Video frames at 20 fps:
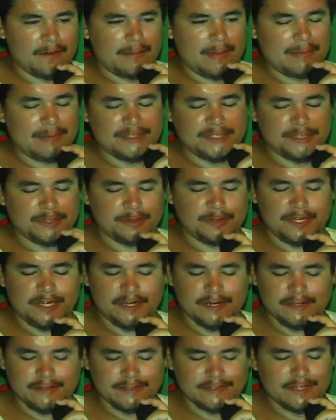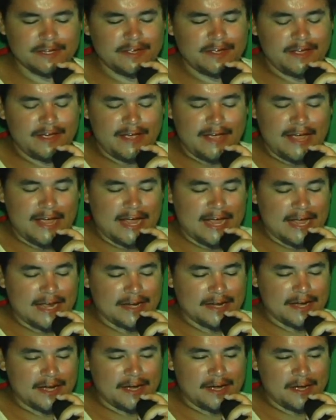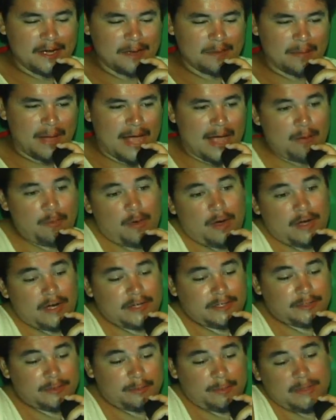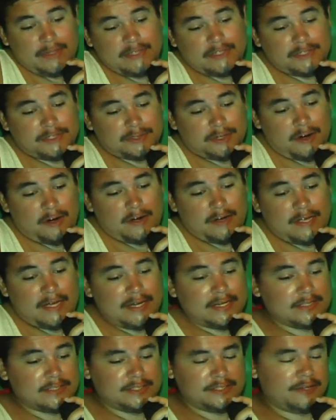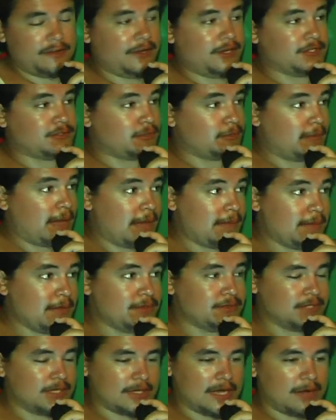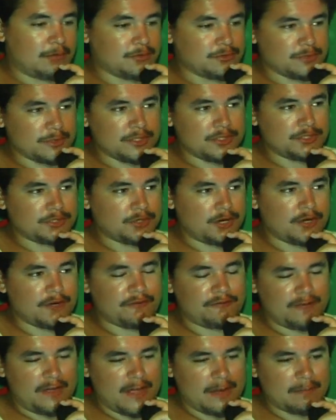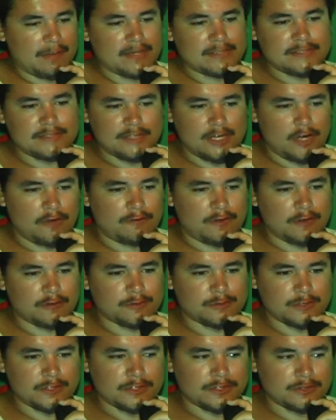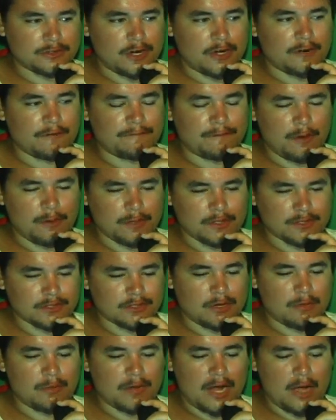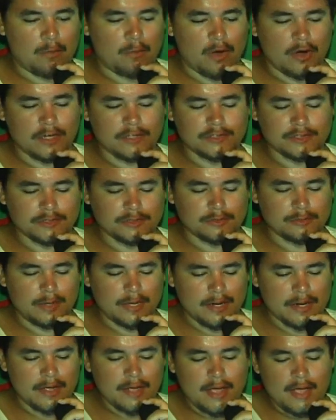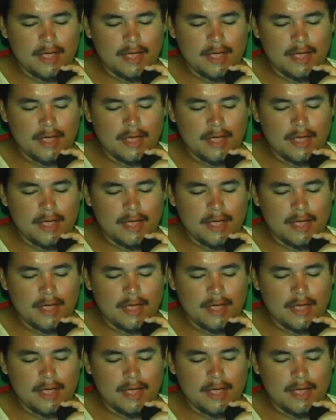maybe 2 years. And I wanted to really start getting serious with my music. I was really starting to find myself. I was really starting to focus on what I wanted to. And